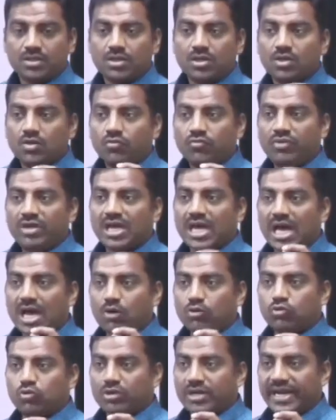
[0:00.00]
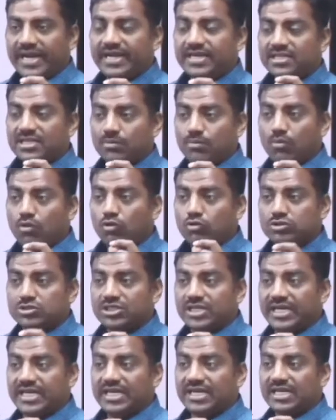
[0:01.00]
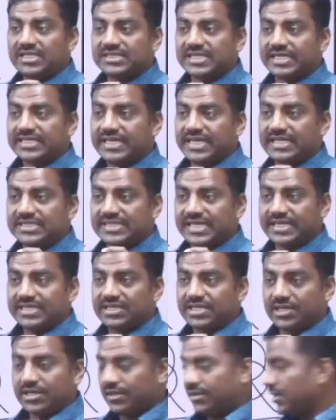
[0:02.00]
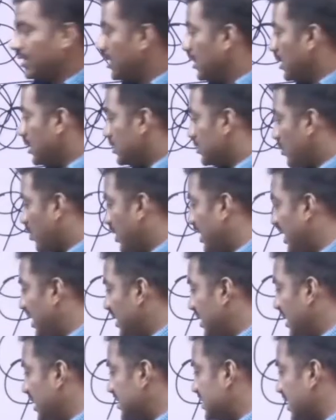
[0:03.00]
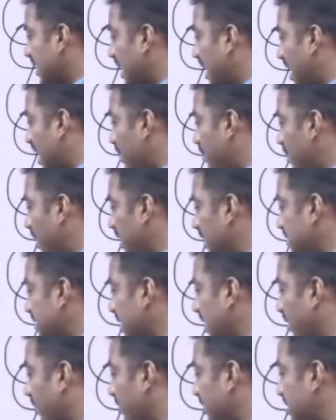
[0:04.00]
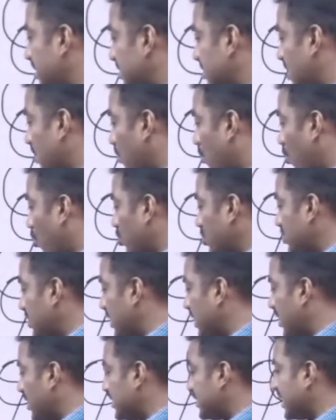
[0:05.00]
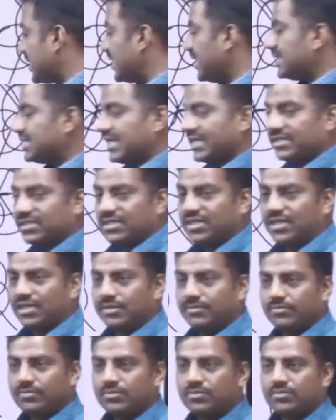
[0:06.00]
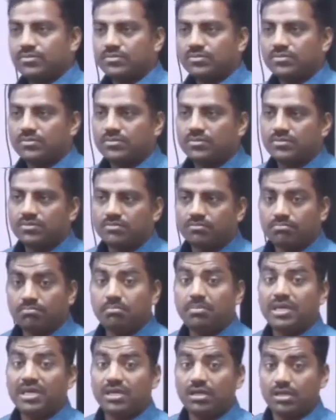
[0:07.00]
We have to write the most intersecting sector. So in this ABC, which is the most intersecting sector? B.